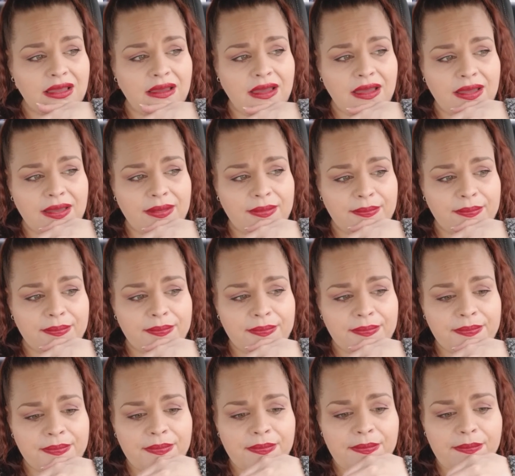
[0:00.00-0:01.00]

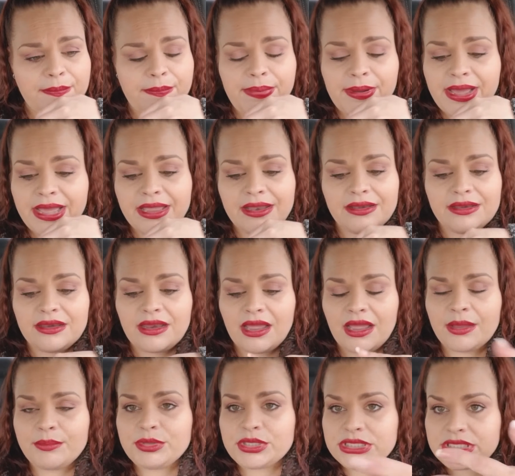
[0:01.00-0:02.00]
But
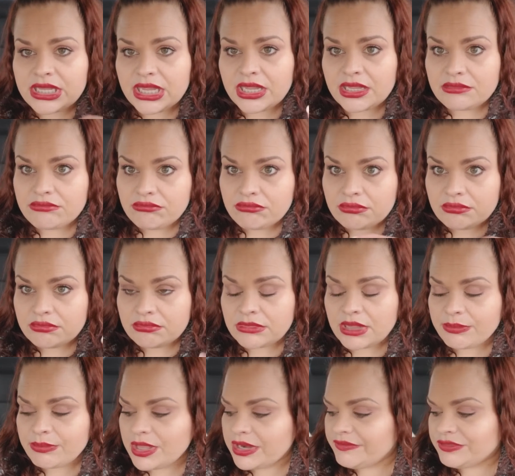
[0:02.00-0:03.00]
I'm just like,
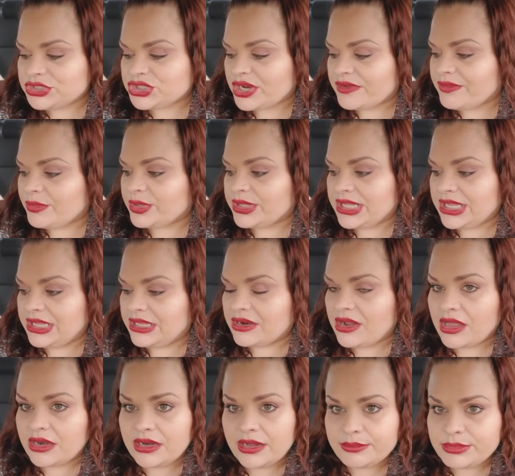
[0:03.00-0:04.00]
I'm not even driving with the heat on.